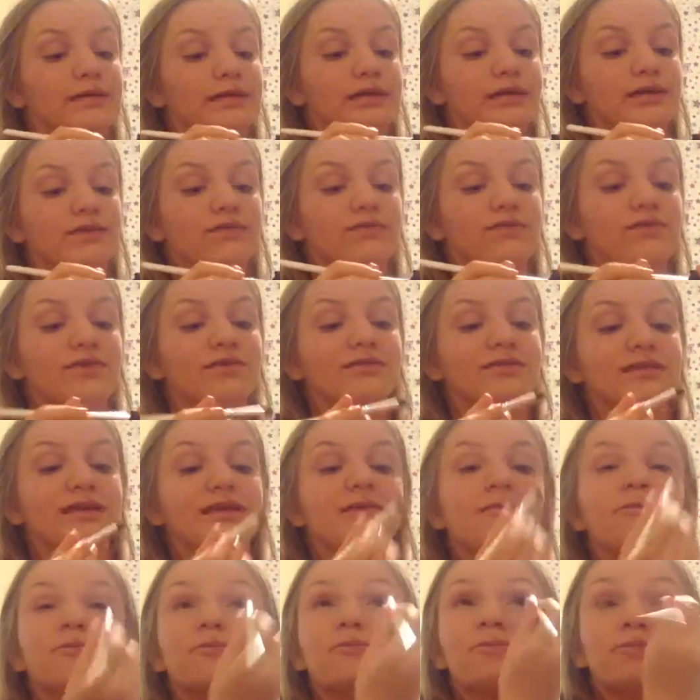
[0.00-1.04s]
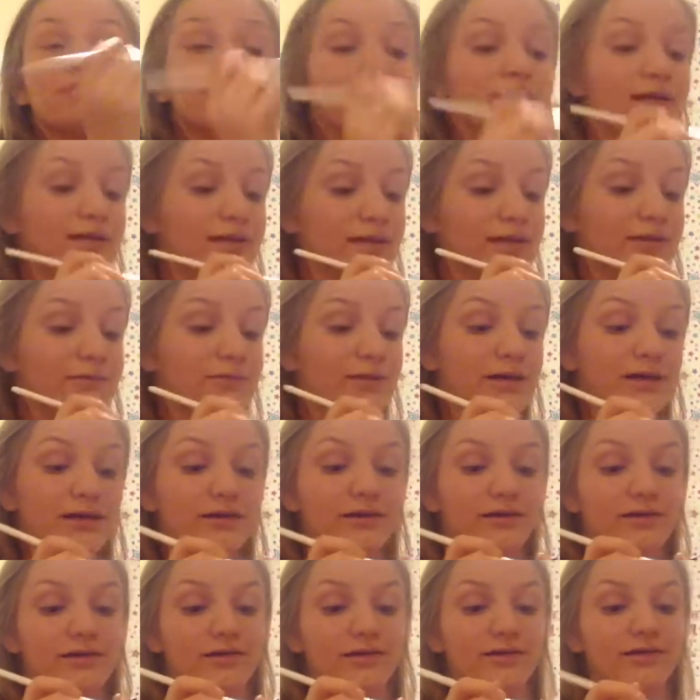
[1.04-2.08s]
this feels like really
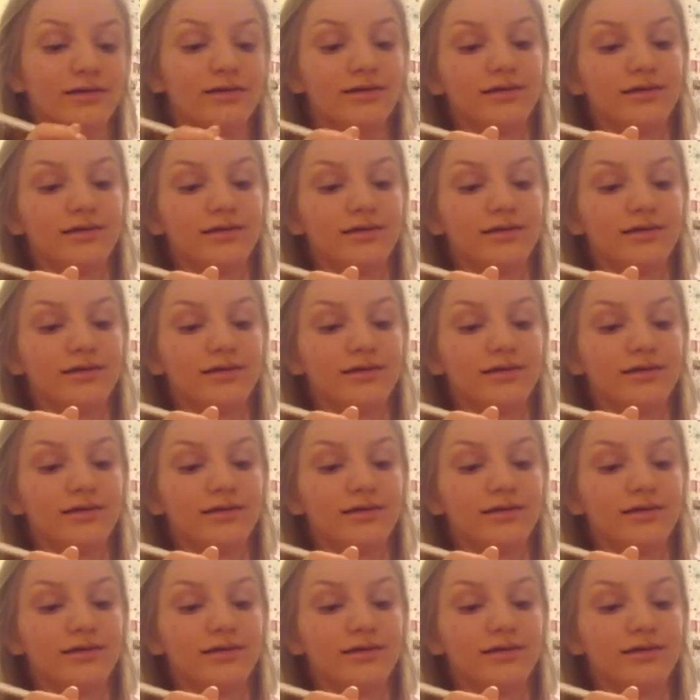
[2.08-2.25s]
weird.